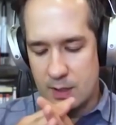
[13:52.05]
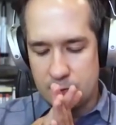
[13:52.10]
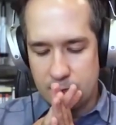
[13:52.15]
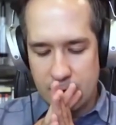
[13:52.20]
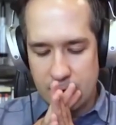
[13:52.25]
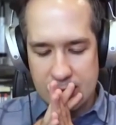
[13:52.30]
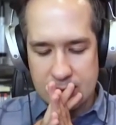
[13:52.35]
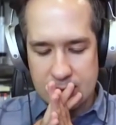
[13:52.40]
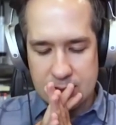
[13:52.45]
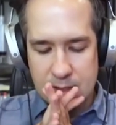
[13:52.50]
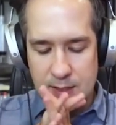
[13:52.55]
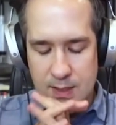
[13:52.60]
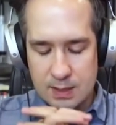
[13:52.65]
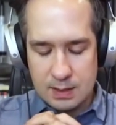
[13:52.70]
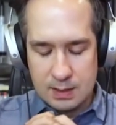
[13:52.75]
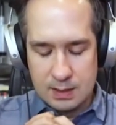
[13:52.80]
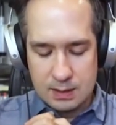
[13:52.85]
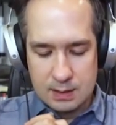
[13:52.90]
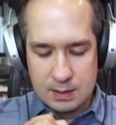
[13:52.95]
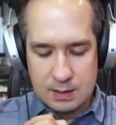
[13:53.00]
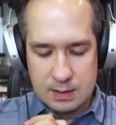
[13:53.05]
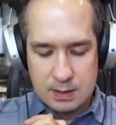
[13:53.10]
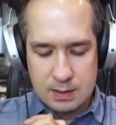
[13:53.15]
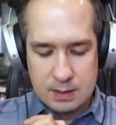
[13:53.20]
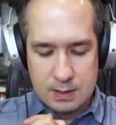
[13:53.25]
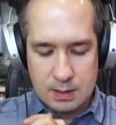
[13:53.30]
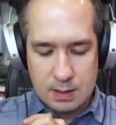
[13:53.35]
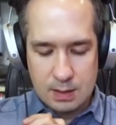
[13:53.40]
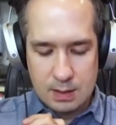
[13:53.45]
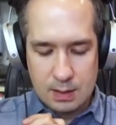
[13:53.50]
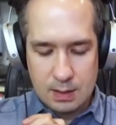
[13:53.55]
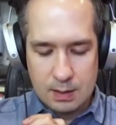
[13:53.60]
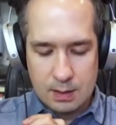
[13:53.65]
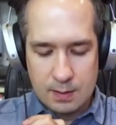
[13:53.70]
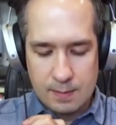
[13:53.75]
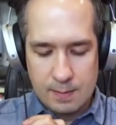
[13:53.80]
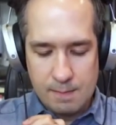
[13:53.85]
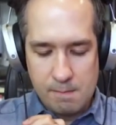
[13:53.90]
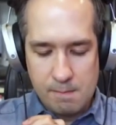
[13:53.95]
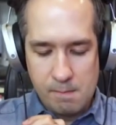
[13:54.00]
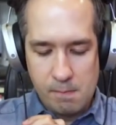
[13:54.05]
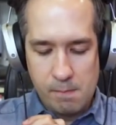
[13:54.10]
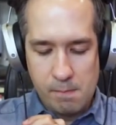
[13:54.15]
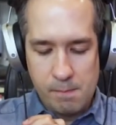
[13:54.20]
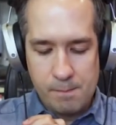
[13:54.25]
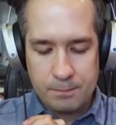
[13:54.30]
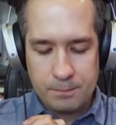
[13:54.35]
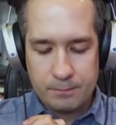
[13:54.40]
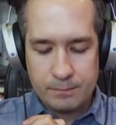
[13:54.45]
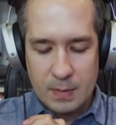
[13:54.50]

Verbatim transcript: advice is um,